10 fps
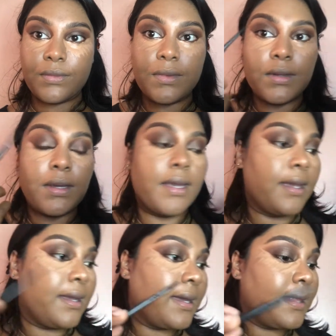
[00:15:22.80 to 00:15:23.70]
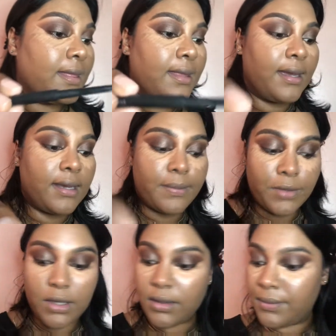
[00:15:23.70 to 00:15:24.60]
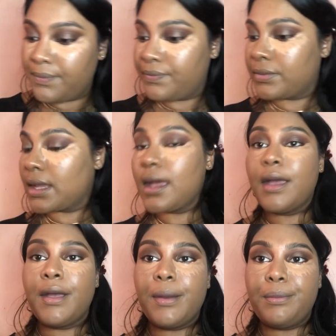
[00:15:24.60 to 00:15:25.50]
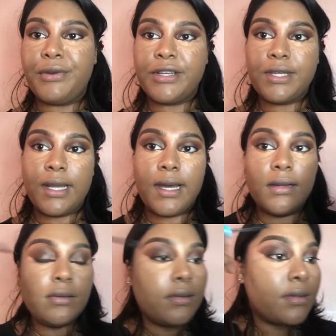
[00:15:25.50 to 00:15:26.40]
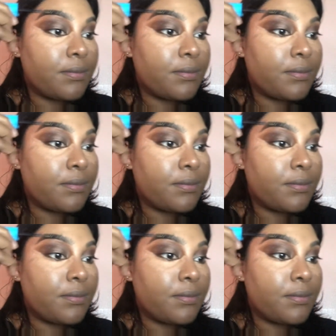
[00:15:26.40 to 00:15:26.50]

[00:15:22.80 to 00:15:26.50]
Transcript: Okay, and then I'm gonna brush it out.